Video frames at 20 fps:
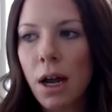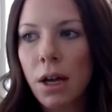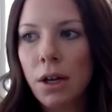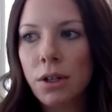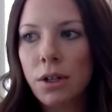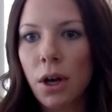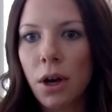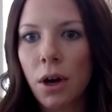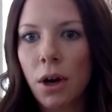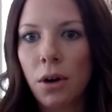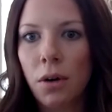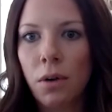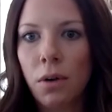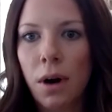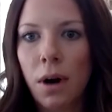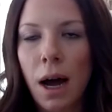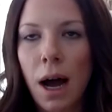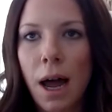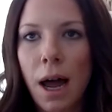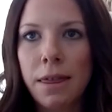
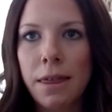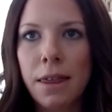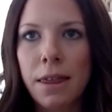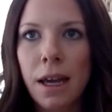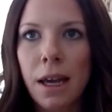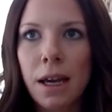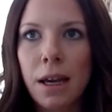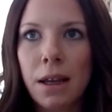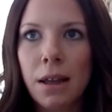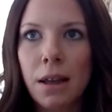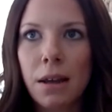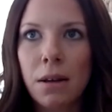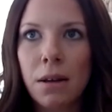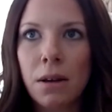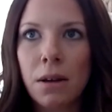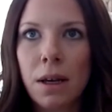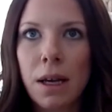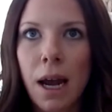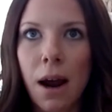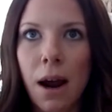So I think
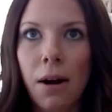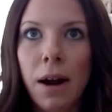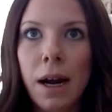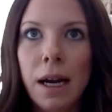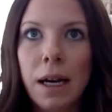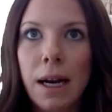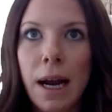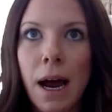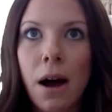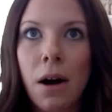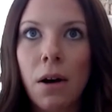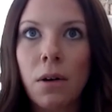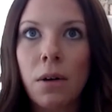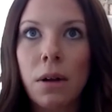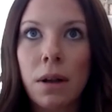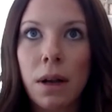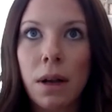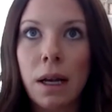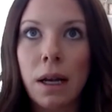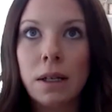carrying
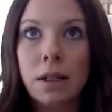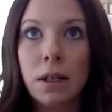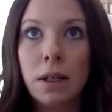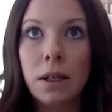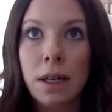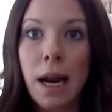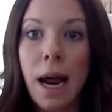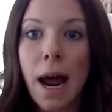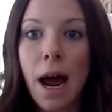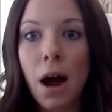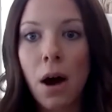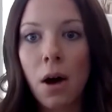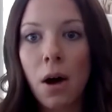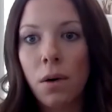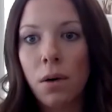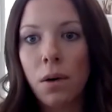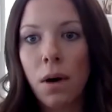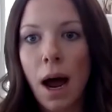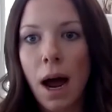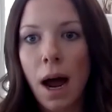out into
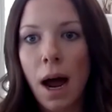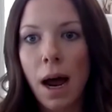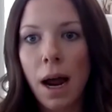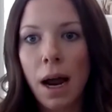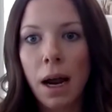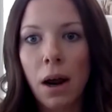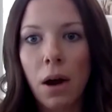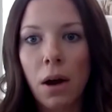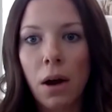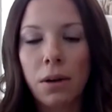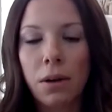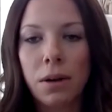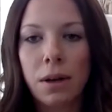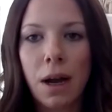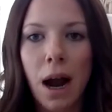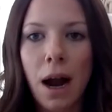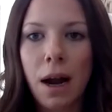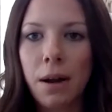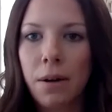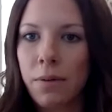now, I
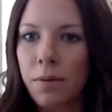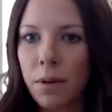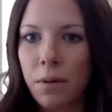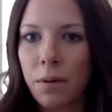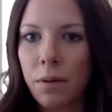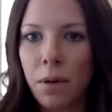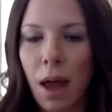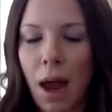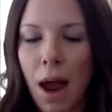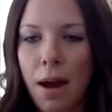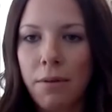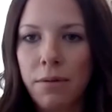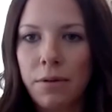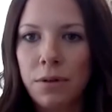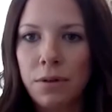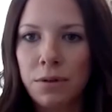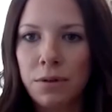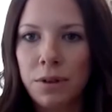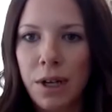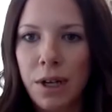kind of
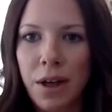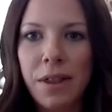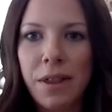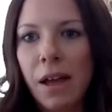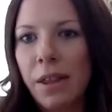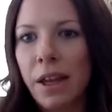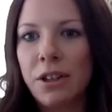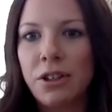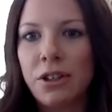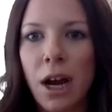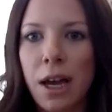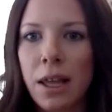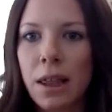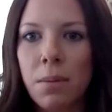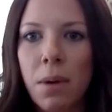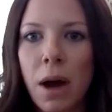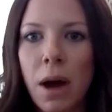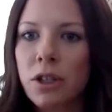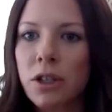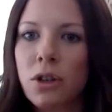have done that, like check in the
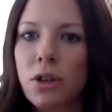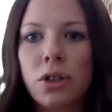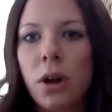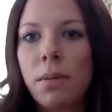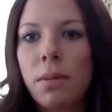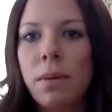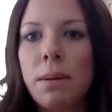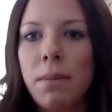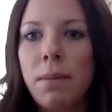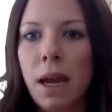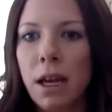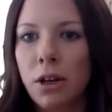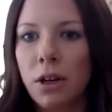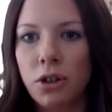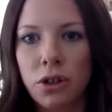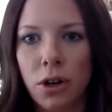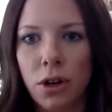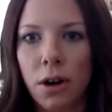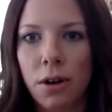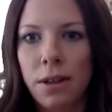box. There's nobody making
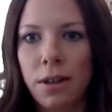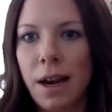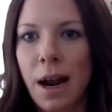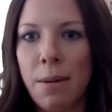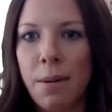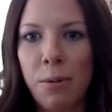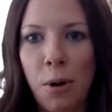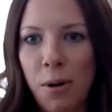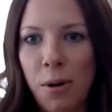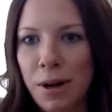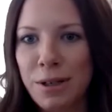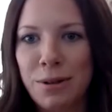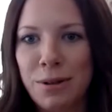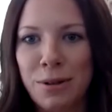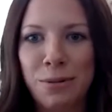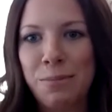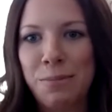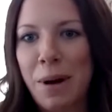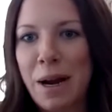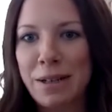sure that I'm going
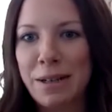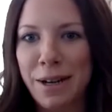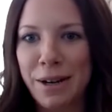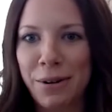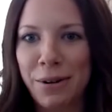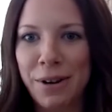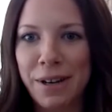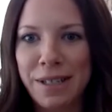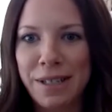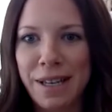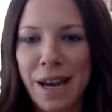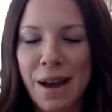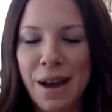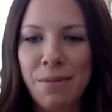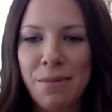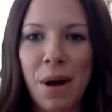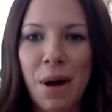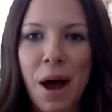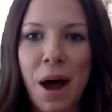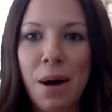to my dental
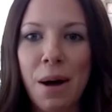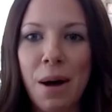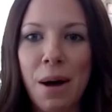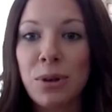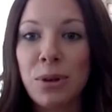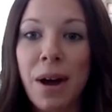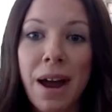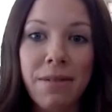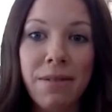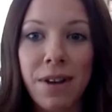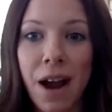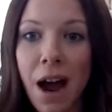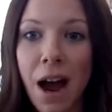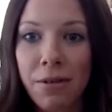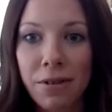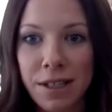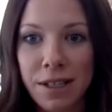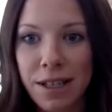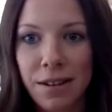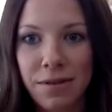exam. So I have not
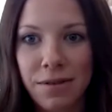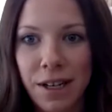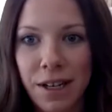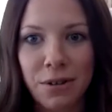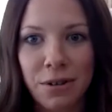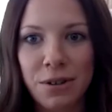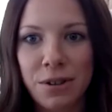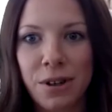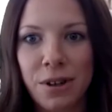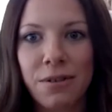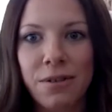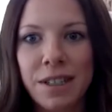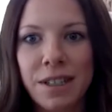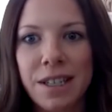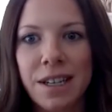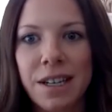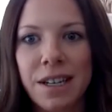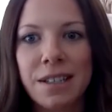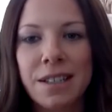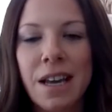received dental
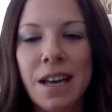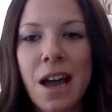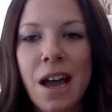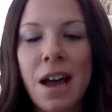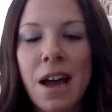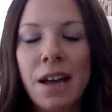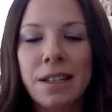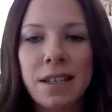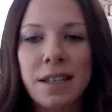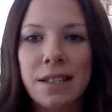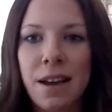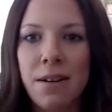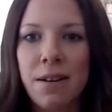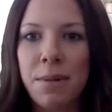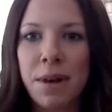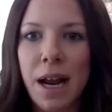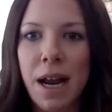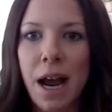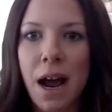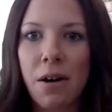services since I've
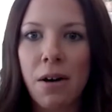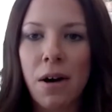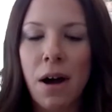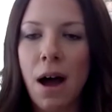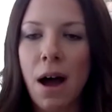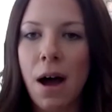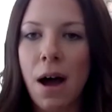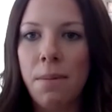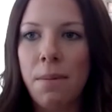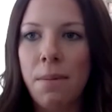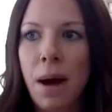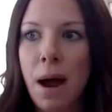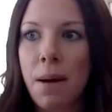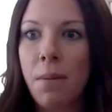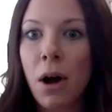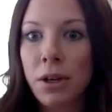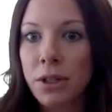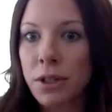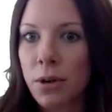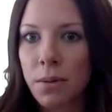been out. I'm
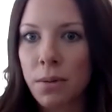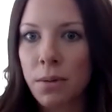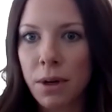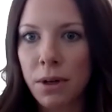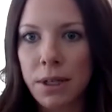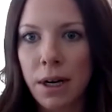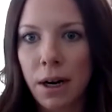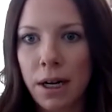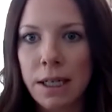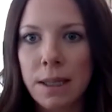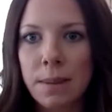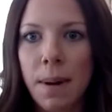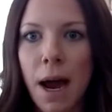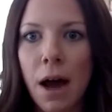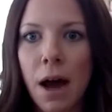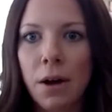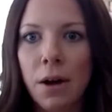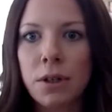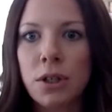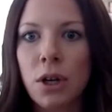also a military
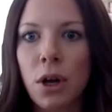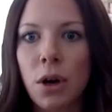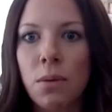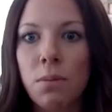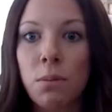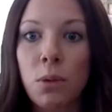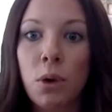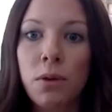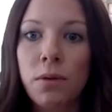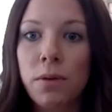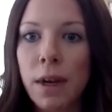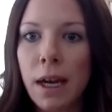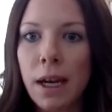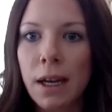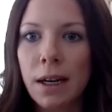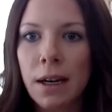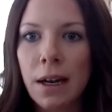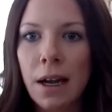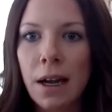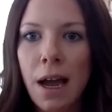spouse, so
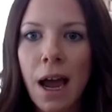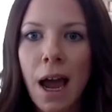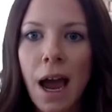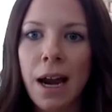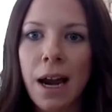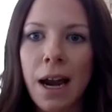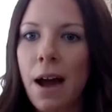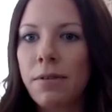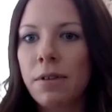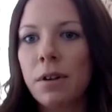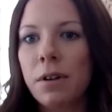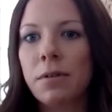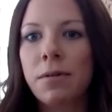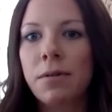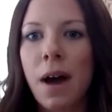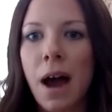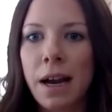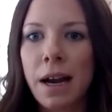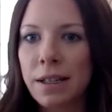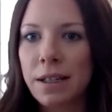moving and having to
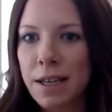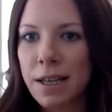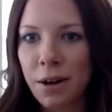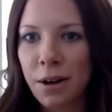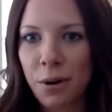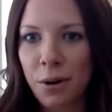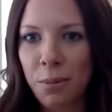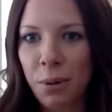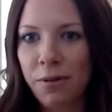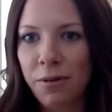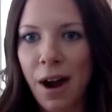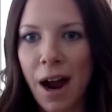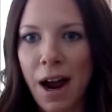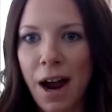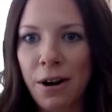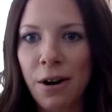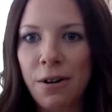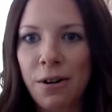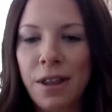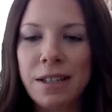find a dental
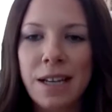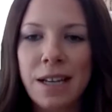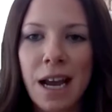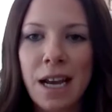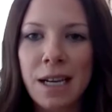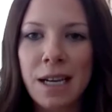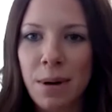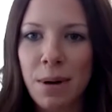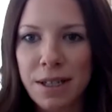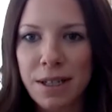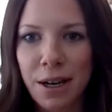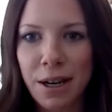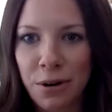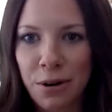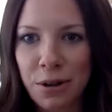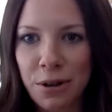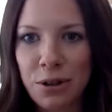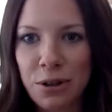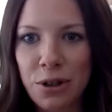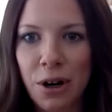provider that takes my dental
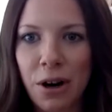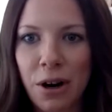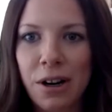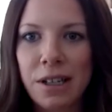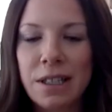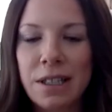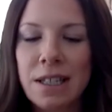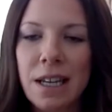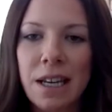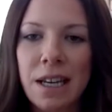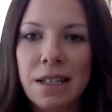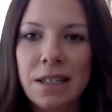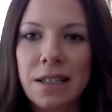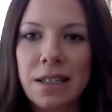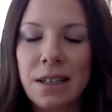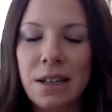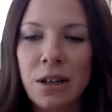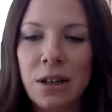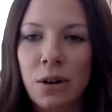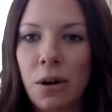insurance
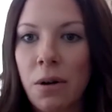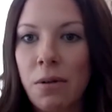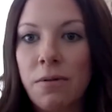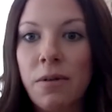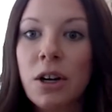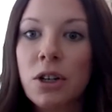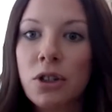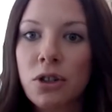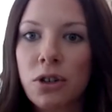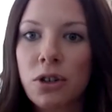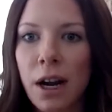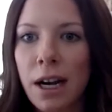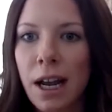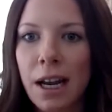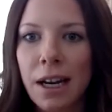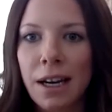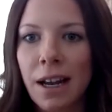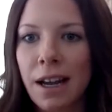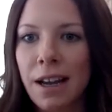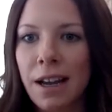is,
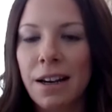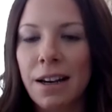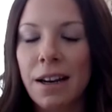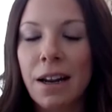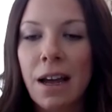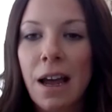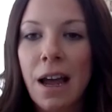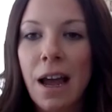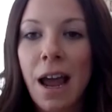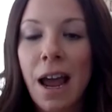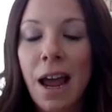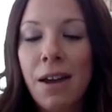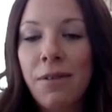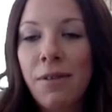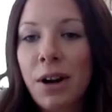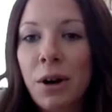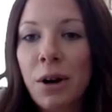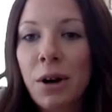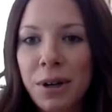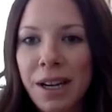frustrating. And if
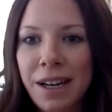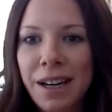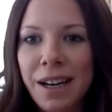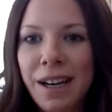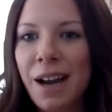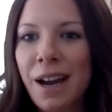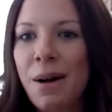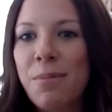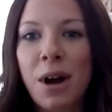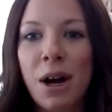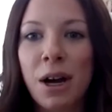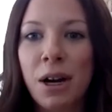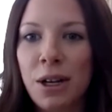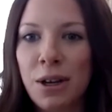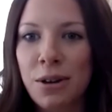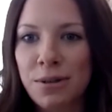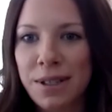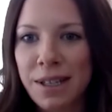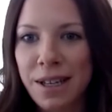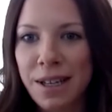I don't need it, I'm not going to
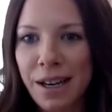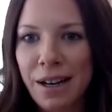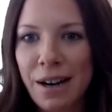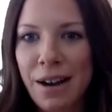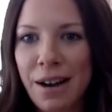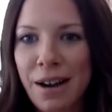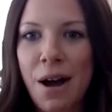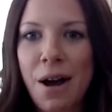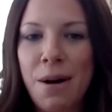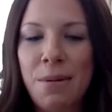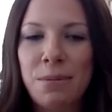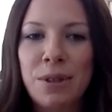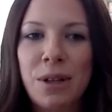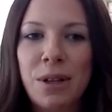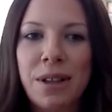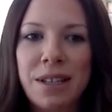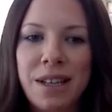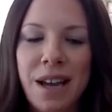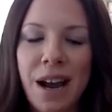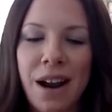use it. So
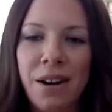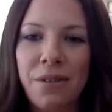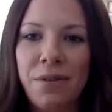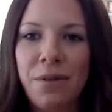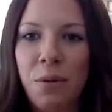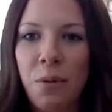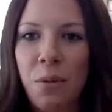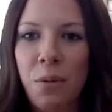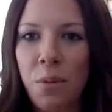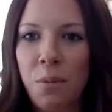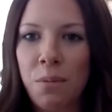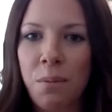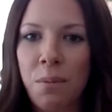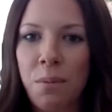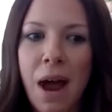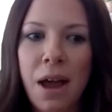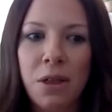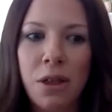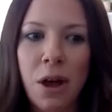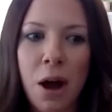that's kind of
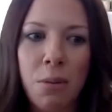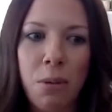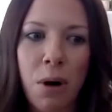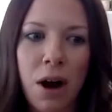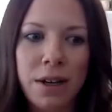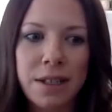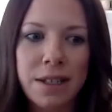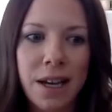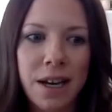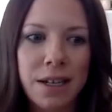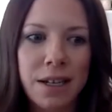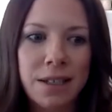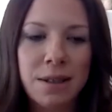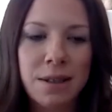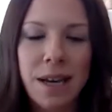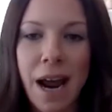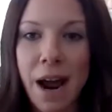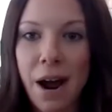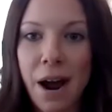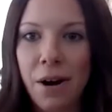my thought process
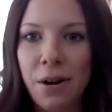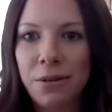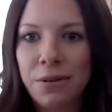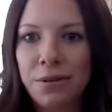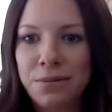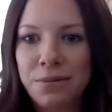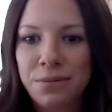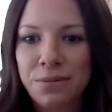now.